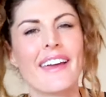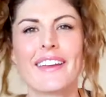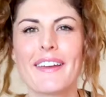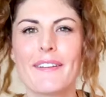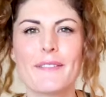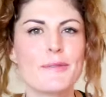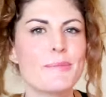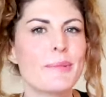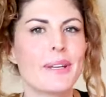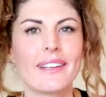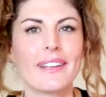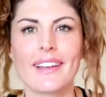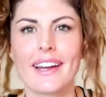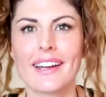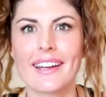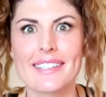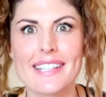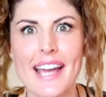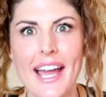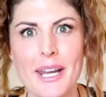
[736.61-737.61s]
gives me
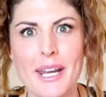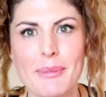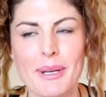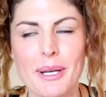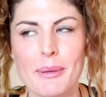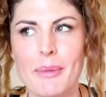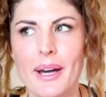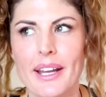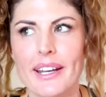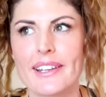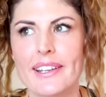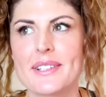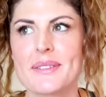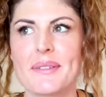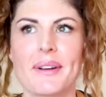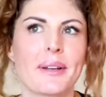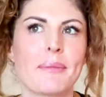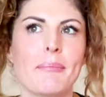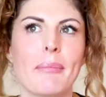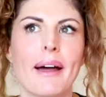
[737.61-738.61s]
like a tiny bit of money
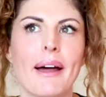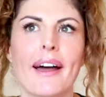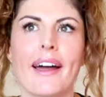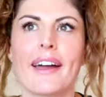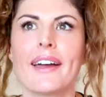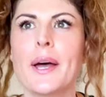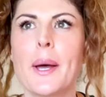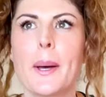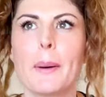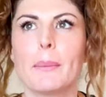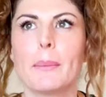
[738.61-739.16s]
so I can buy